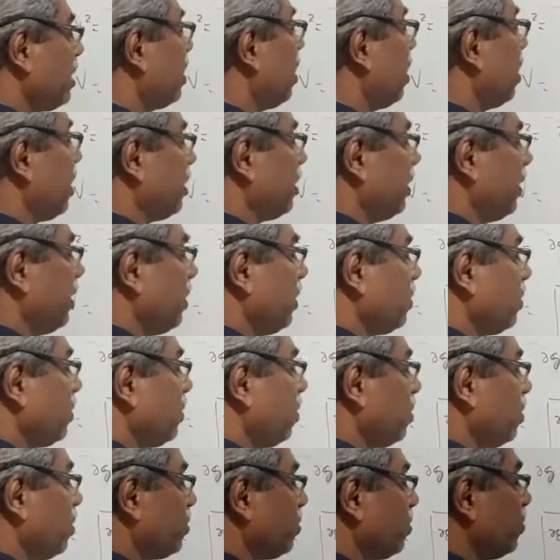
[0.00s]
or equal
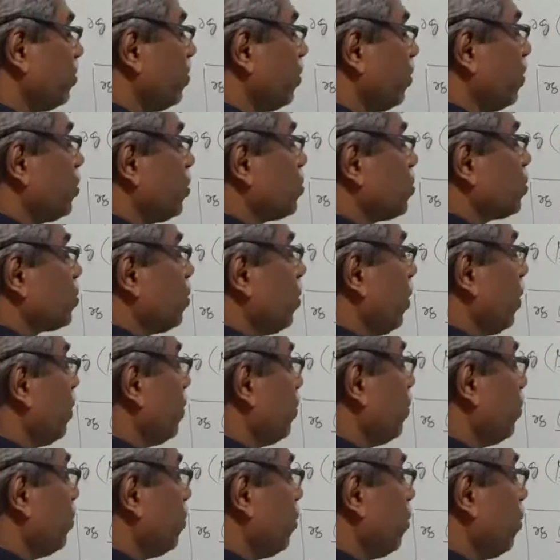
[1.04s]
to square root
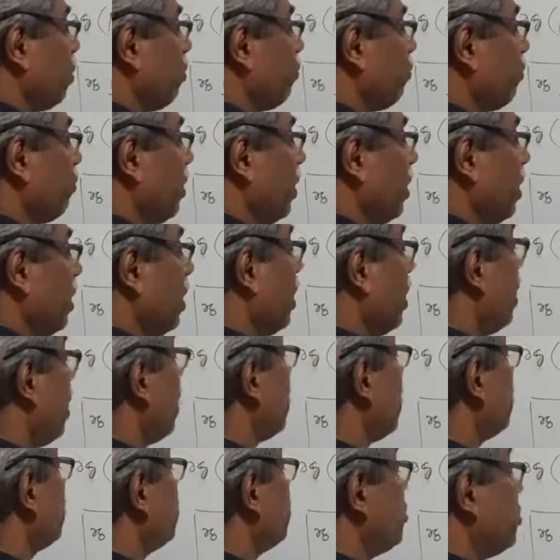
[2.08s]
of
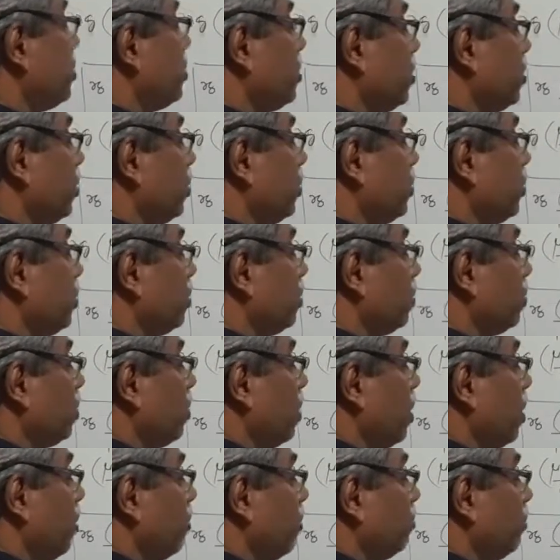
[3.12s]
Rg into
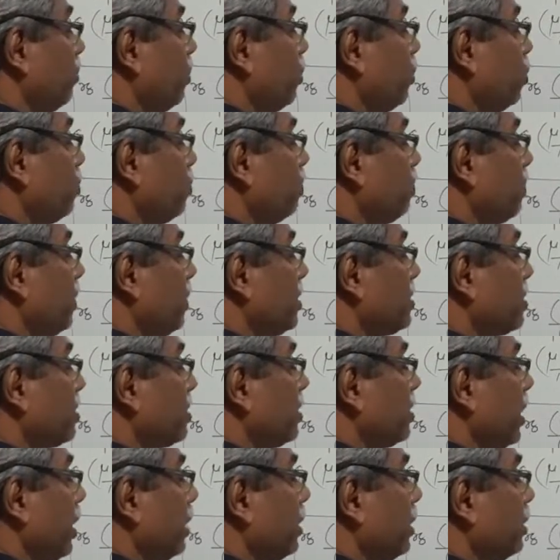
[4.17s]
mu plus
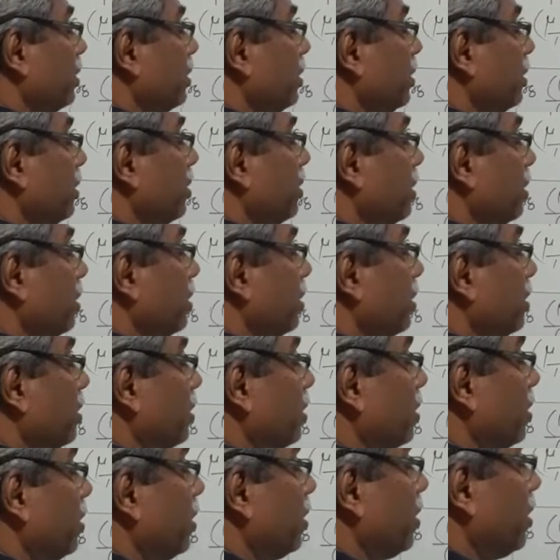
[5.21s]
tan theta
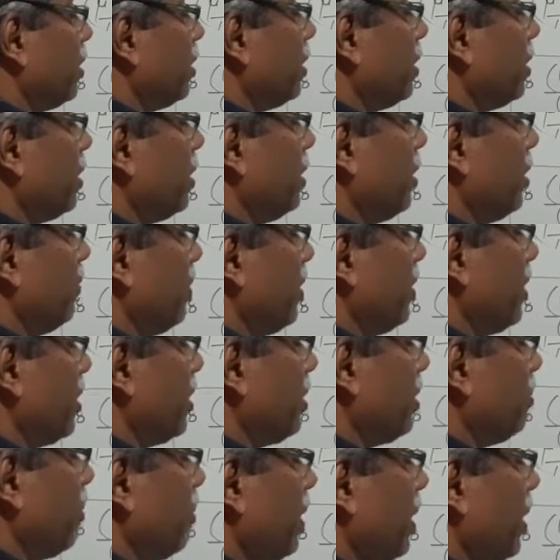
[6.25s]
divided
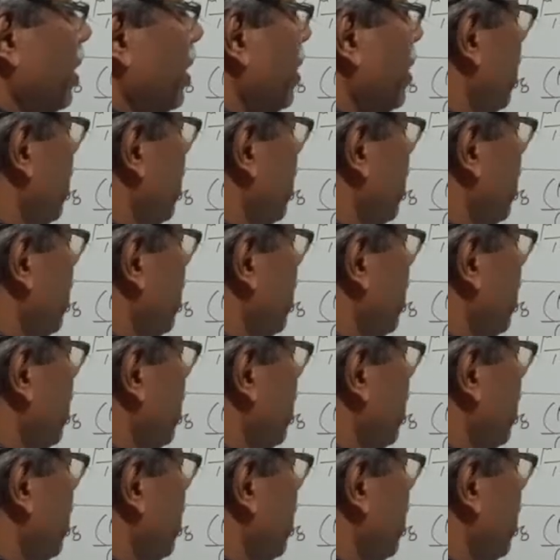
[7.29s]
by